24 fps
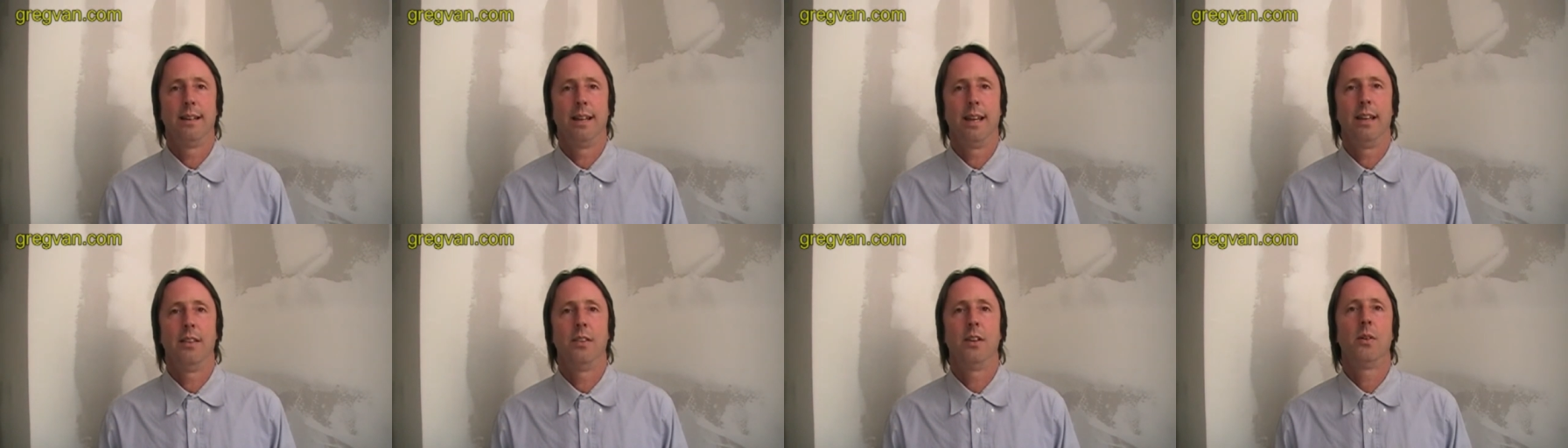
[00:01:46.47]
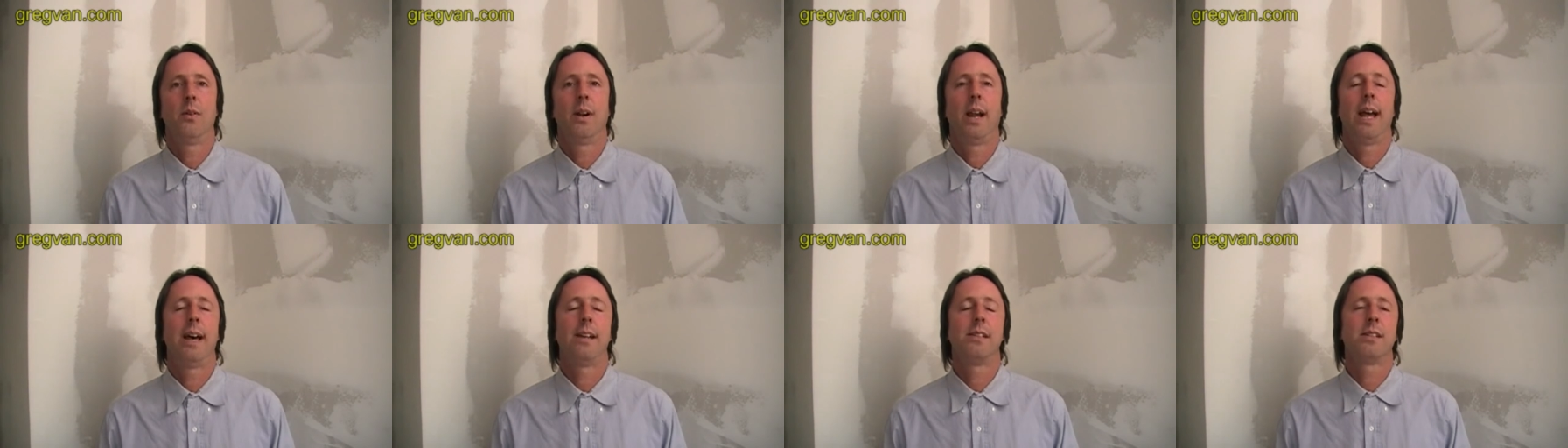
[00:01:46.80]
and
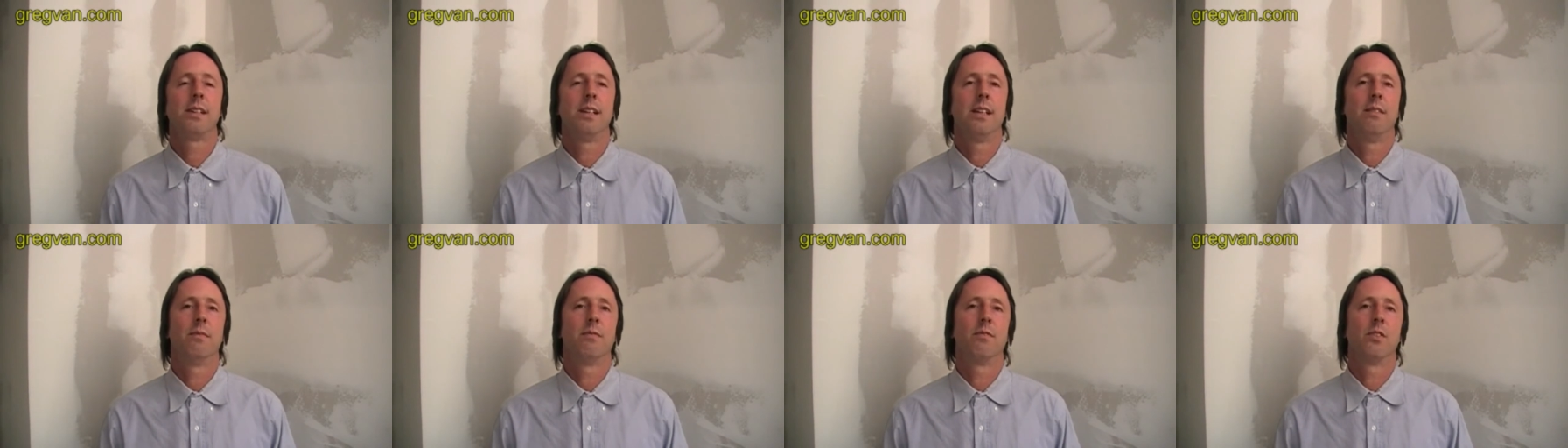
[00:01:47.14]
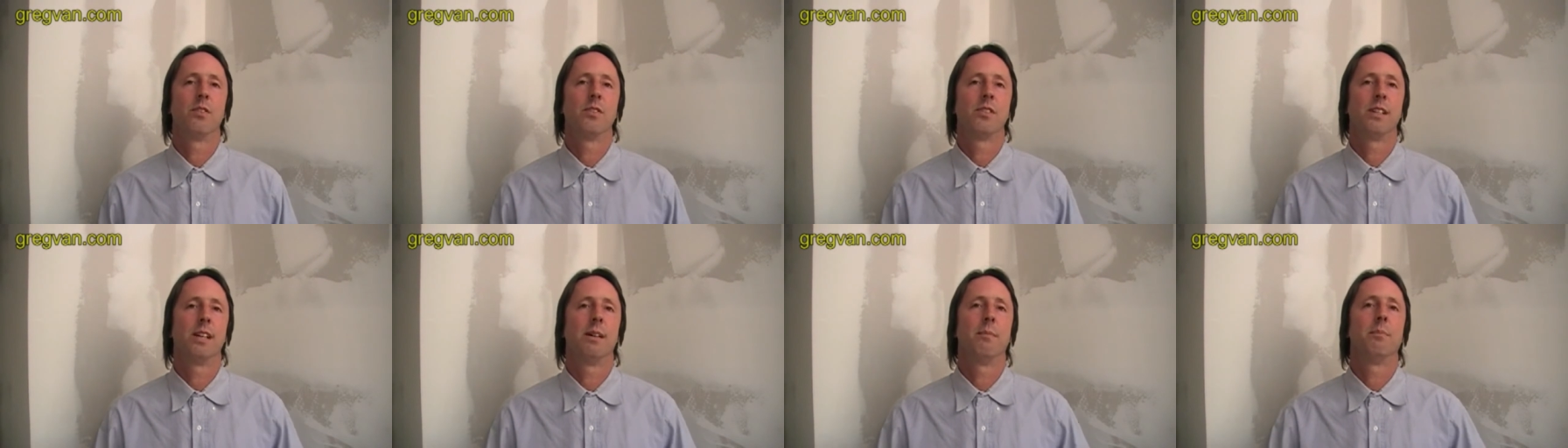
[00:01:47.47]
they're asking
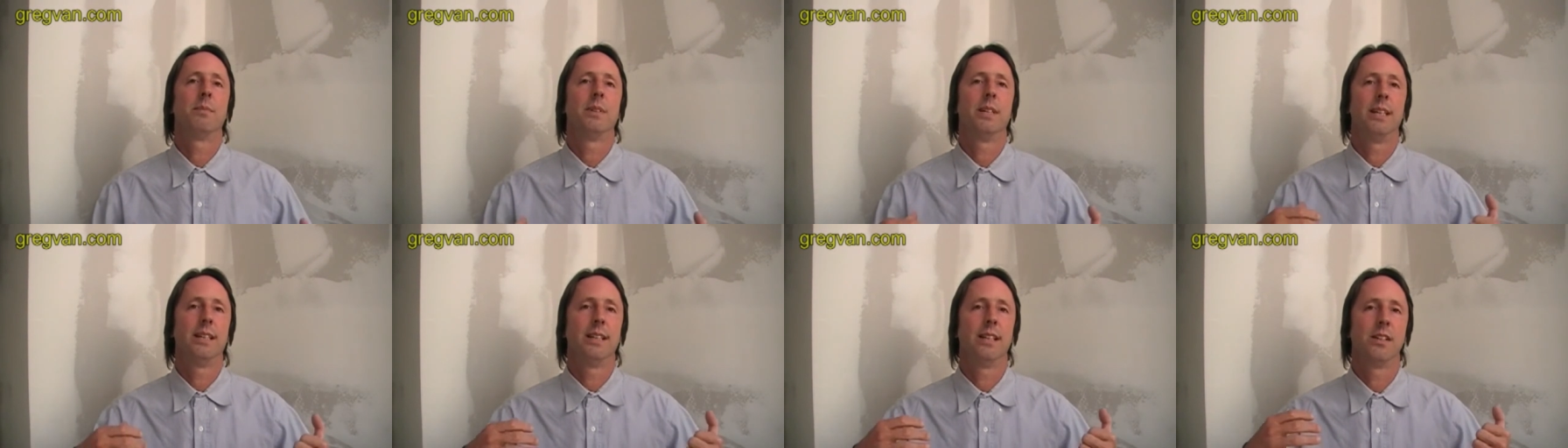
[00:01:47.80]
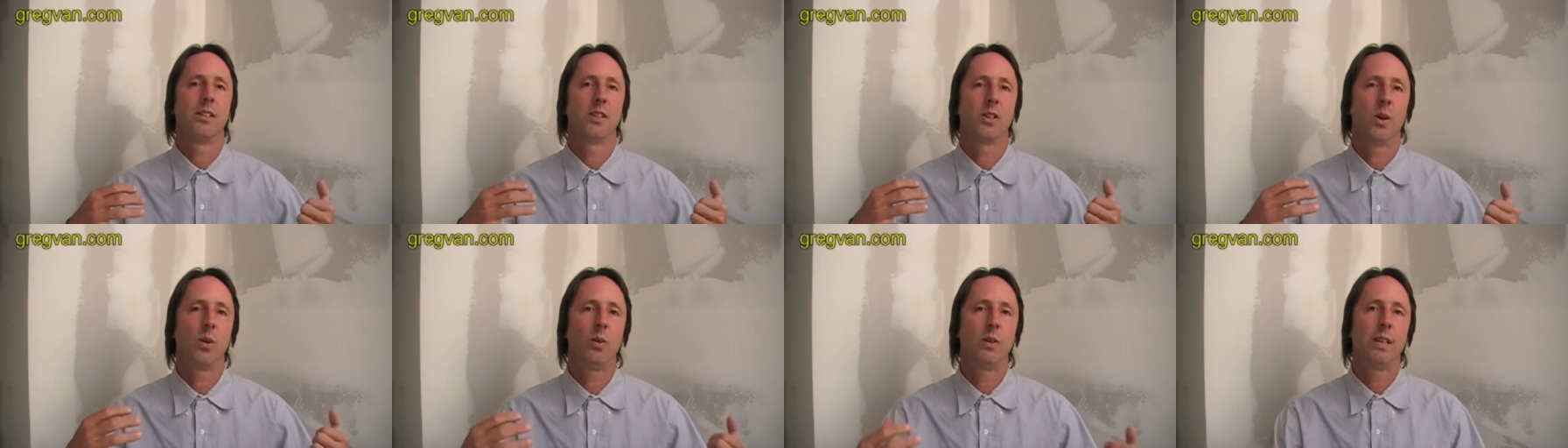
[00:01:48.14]
for something
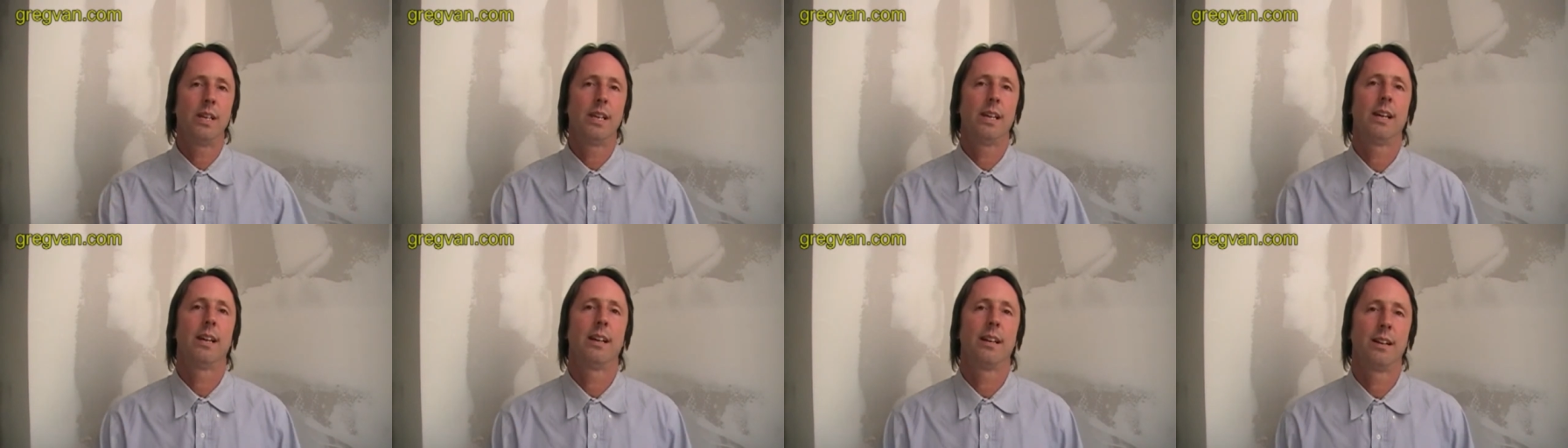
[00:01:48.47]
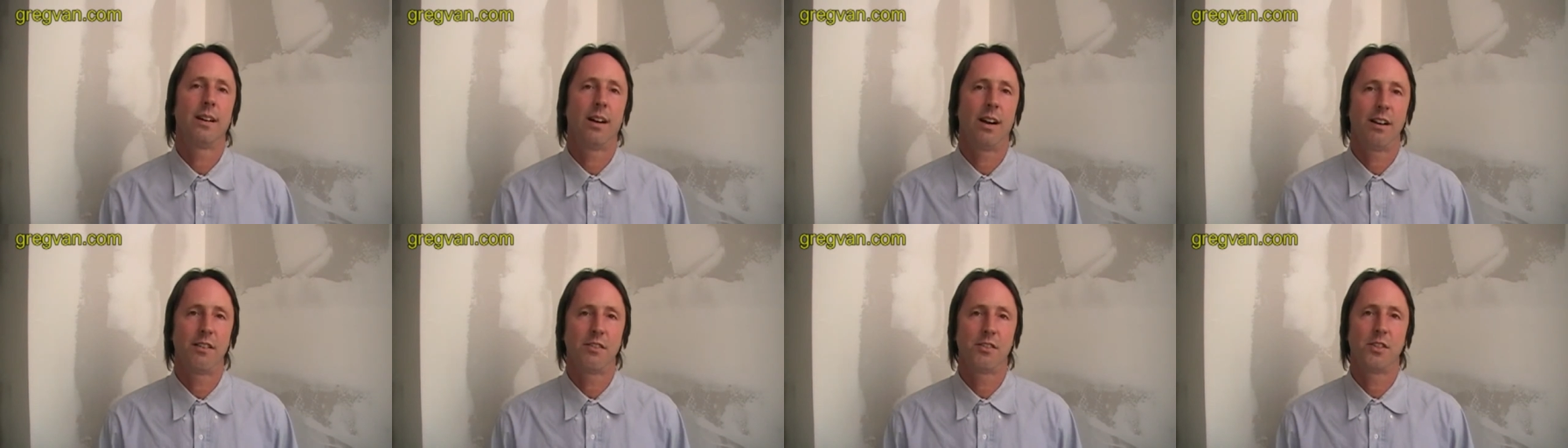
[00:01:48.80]
that's only going to
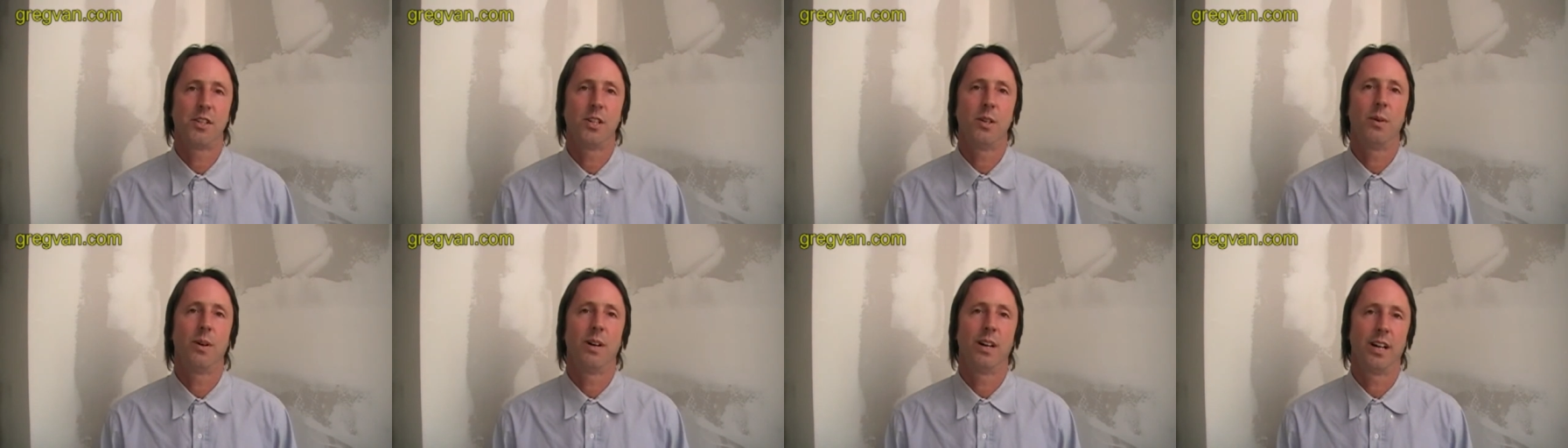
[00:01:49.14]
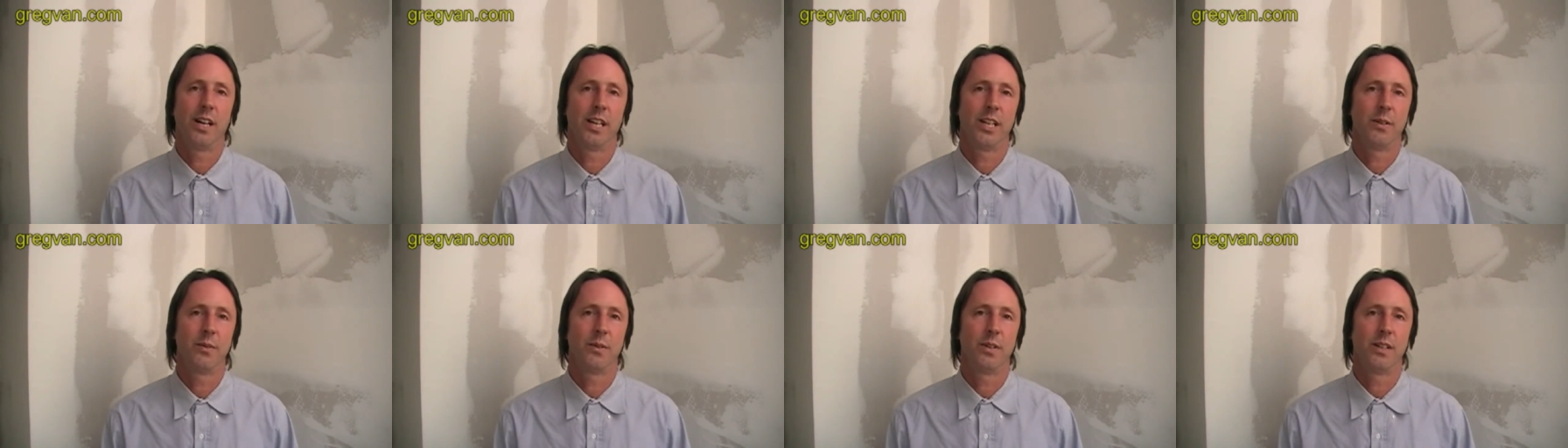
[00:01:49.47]
cost you
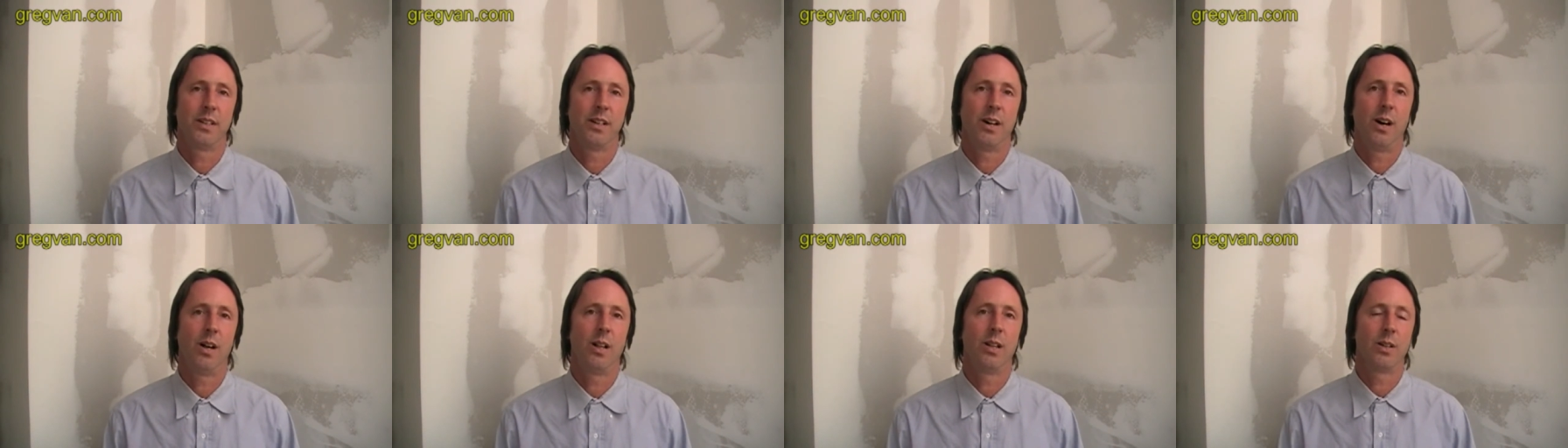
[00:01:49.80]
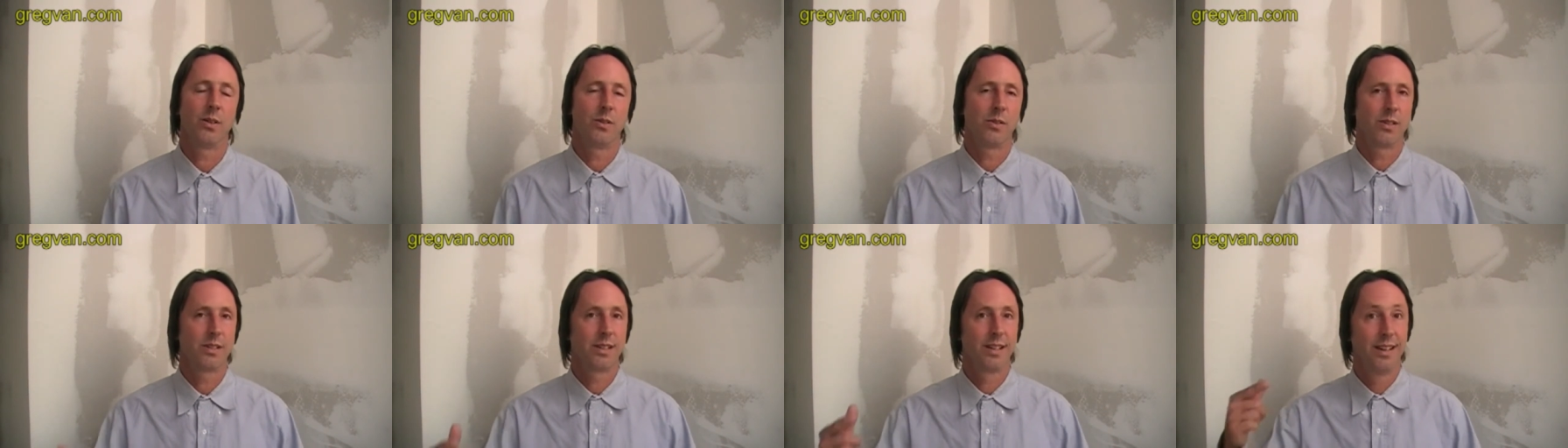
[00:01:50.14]

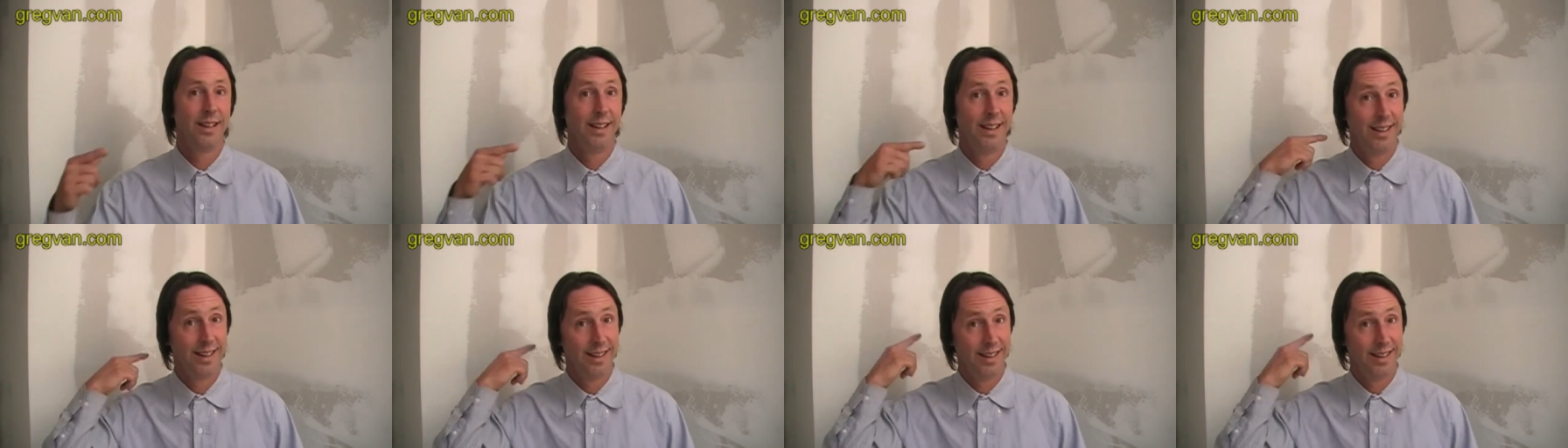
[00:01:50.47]
$100,